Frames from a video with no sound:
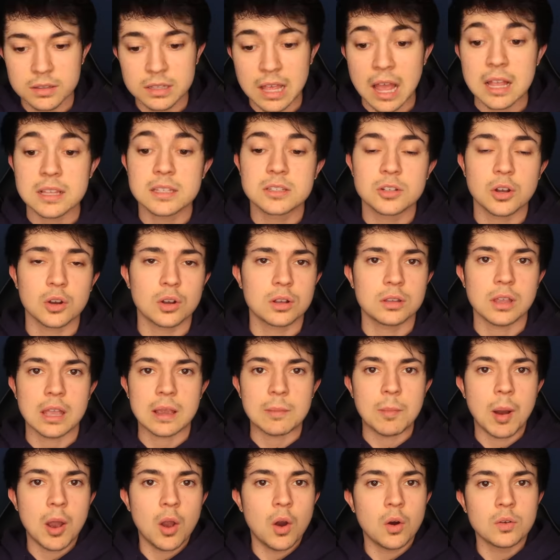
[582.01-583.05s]
That took like
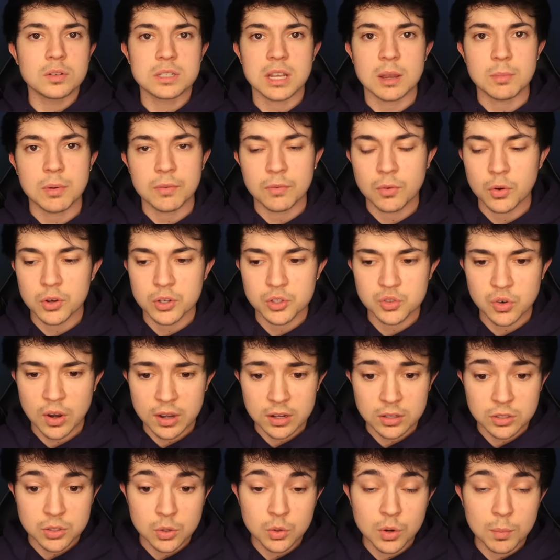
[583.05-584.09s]
my own type of voice
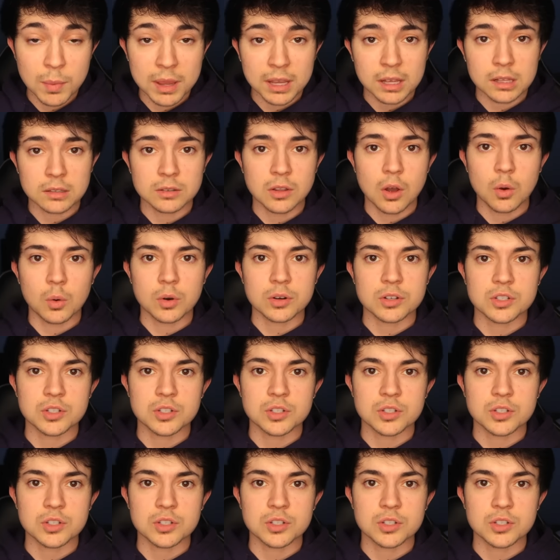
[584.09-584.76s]
training too to make it lower.